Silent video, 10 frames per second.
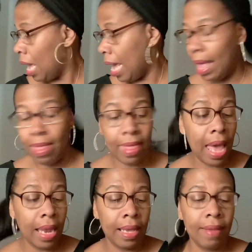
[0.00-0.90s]
And
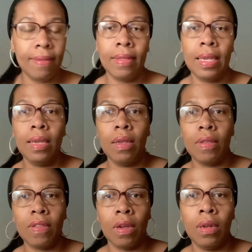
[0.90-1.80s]
that is the
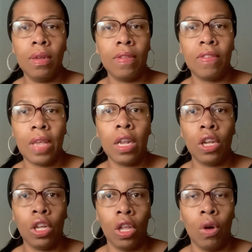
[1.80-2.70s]

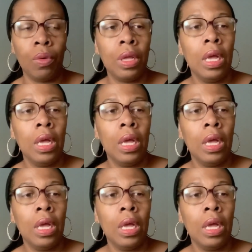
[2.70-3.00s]
Sunset Glow.